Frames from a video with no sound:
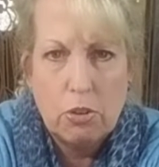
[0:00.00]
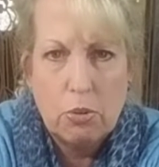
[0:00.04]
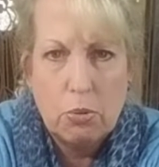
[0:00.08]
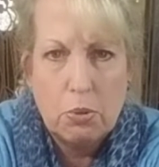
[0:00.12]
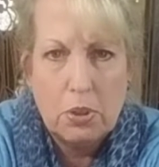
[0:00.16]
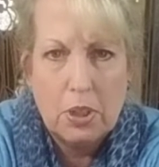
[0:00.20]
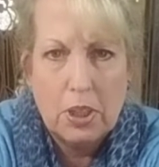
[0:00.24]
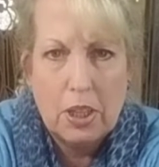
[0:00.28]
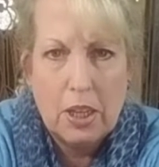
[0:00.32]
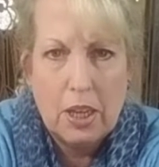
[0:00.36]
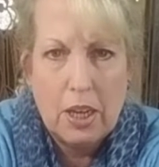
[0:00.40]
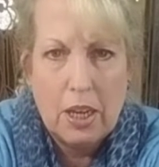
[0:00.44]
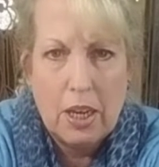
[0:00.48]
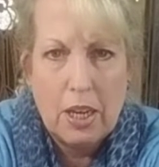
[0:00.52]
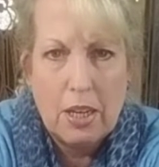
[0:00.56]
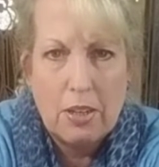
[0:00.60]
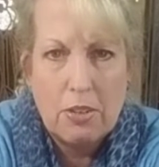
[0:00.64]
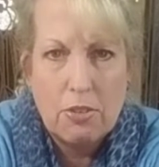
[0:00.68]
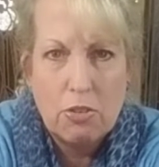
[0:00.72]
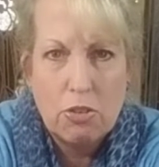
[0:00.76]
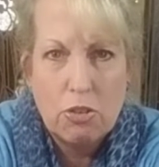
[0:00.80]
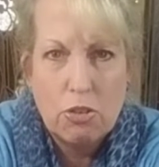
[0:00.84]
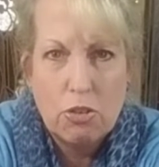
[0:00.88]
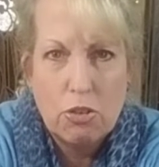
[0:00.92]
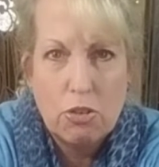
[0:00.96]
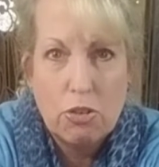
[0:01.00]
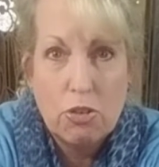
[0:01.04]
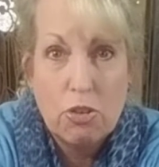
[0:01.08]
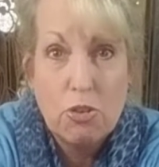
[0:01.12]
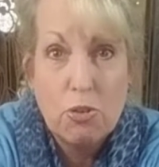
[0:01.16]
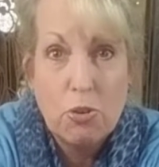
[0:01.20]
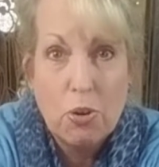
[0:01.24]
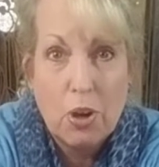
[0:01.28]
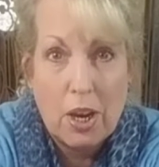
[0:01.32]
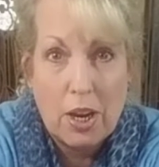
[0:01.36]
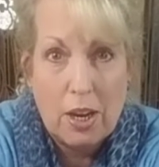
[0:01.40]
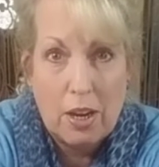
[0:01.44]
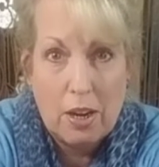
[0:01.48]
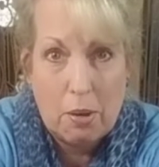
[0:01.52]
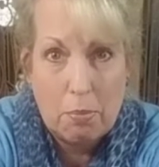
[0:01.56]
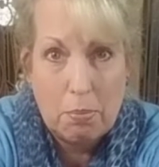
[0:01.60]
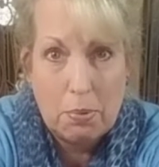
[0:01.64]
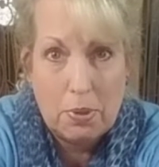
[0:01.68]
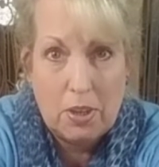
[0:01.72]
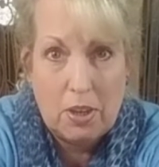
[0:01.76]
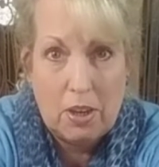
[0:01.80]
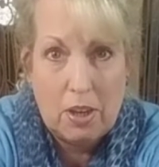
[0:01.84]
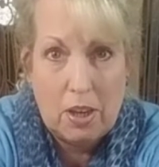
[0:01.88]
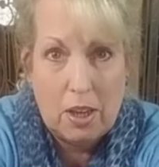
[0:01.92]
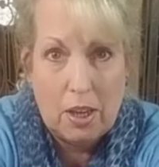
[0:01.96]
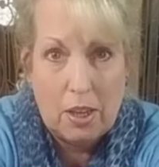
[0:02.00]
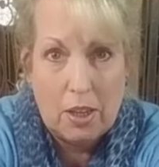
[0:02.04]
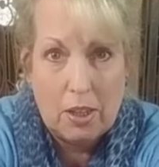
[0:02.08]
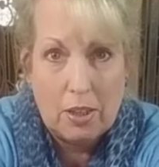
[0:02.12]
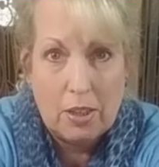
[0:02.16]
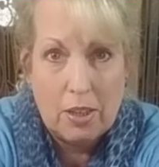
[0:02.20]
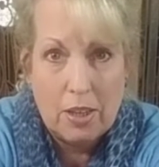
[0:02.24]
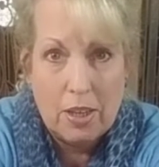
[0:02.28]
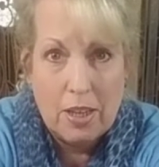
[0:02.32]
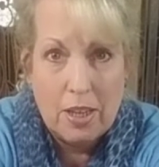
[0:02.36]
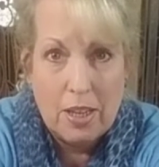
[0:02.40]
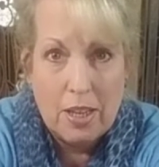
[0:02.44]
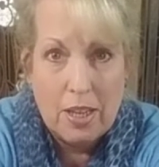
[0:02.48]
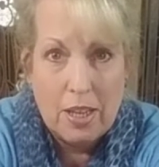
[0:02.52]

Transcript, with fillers: you would cut straight up and down